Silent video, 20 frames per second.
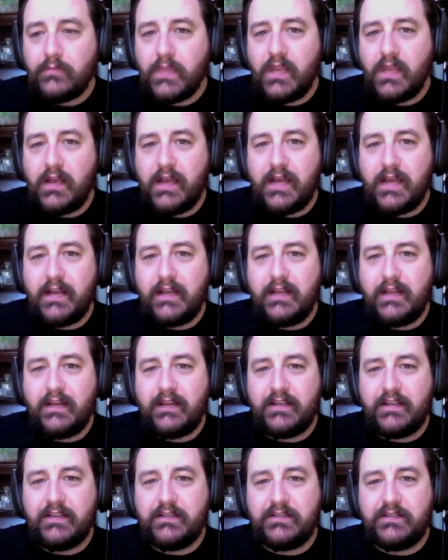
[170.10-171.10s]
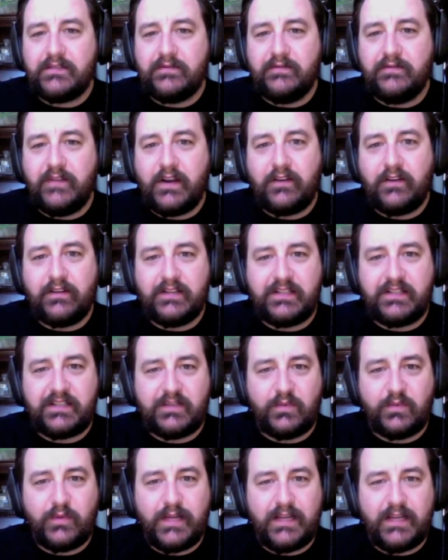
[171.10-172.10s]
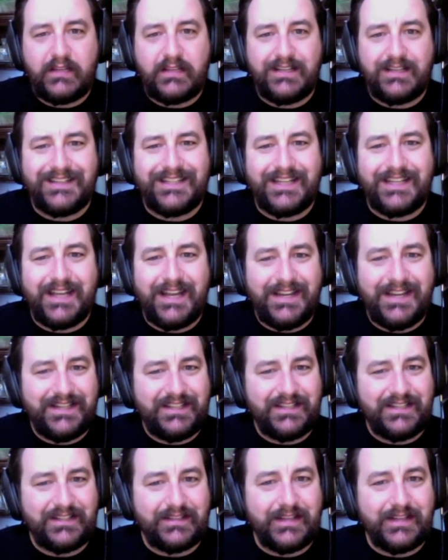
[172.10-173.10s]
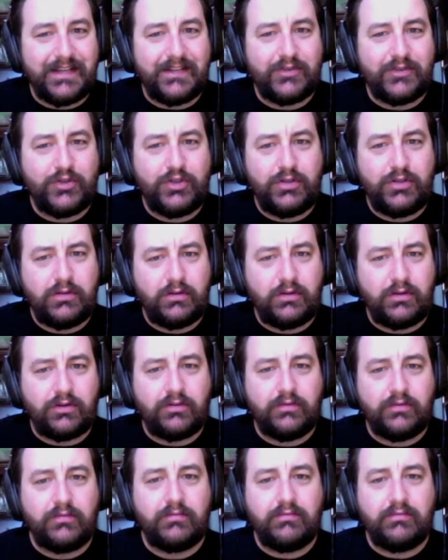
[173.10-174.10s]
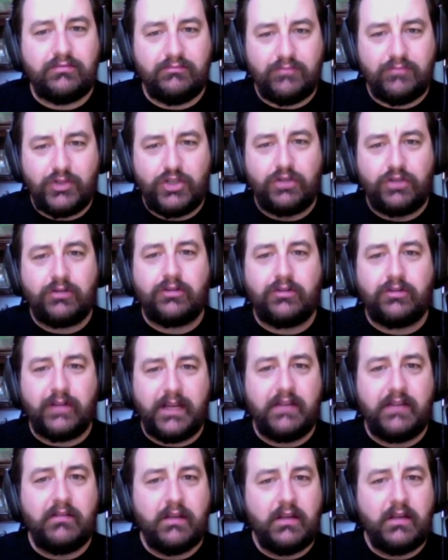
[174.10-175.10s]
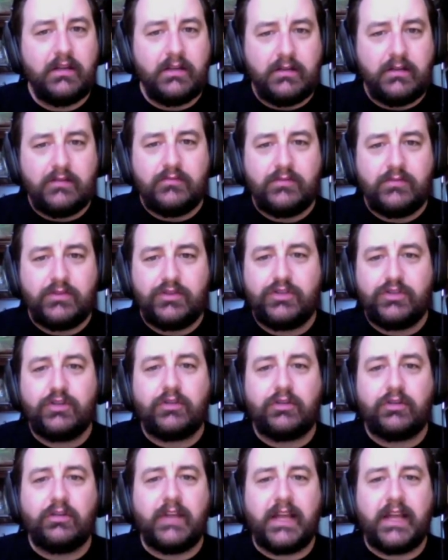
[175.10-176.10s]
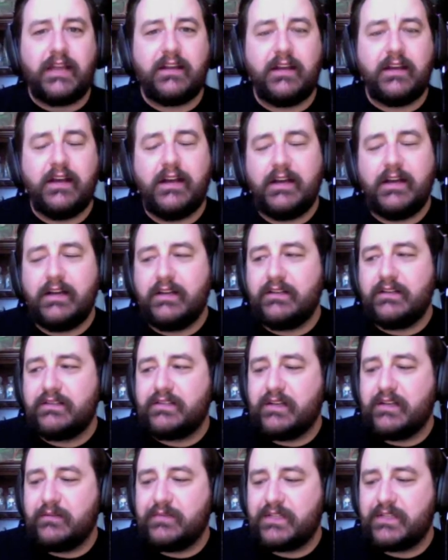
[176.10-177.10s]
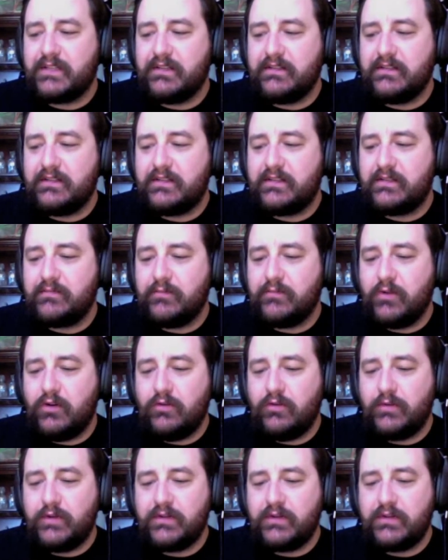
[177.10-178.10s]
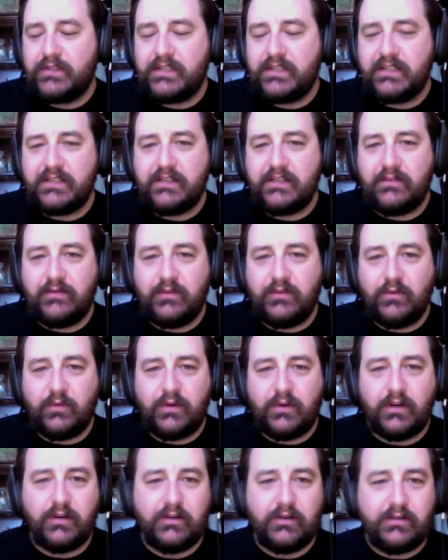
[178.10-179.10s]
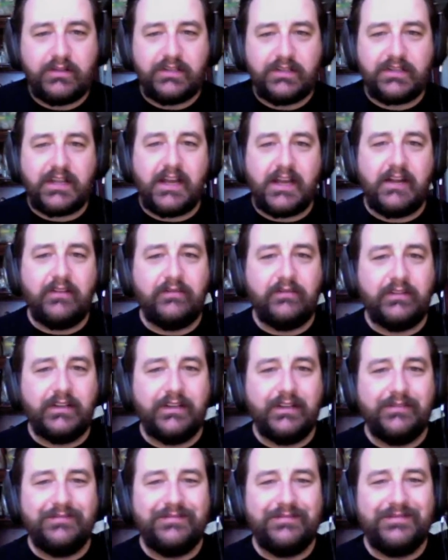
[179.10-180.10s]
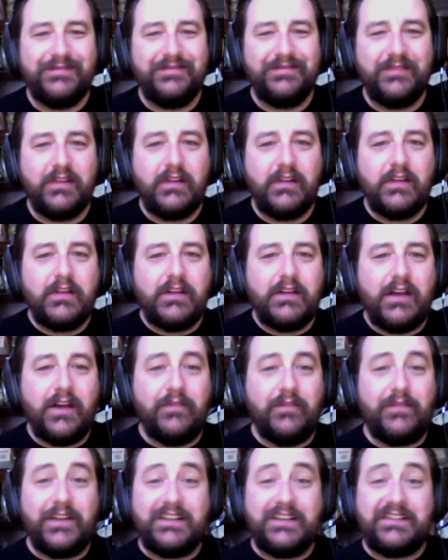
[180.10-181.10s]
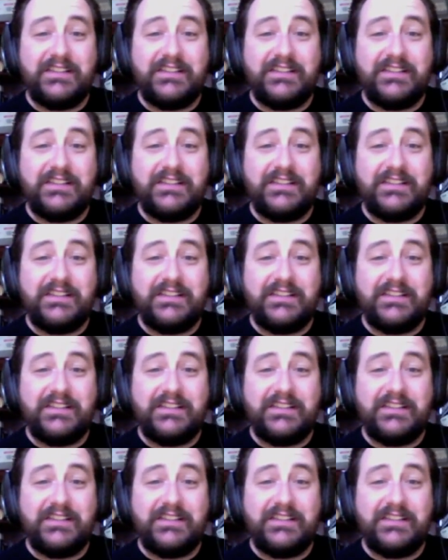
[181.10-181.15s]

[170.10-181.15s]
and it is very sweet and tastes like sugary, sugar-like substance, almost as if it were just kind of a fancy